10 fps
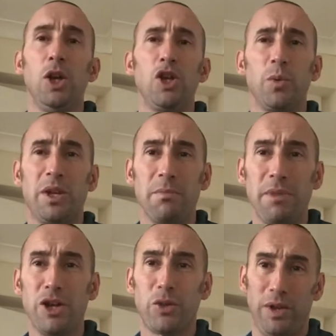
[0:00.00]
So we can
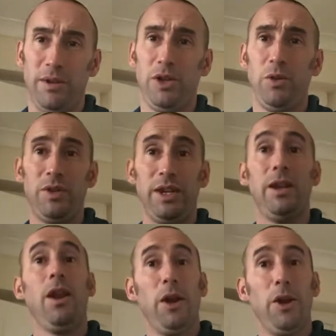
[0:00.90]
measure it
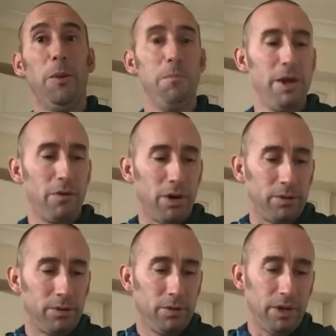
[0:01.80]
using the mirror.
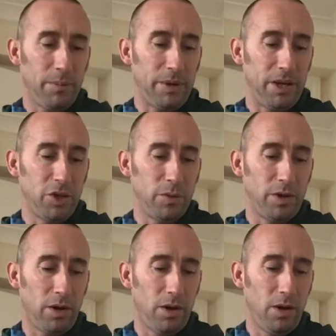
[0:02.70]
Well, that begins
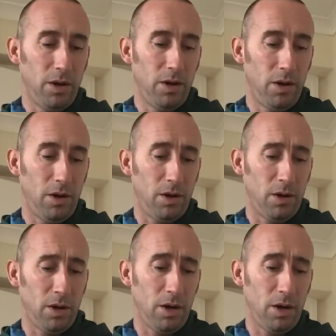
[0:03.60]
with I,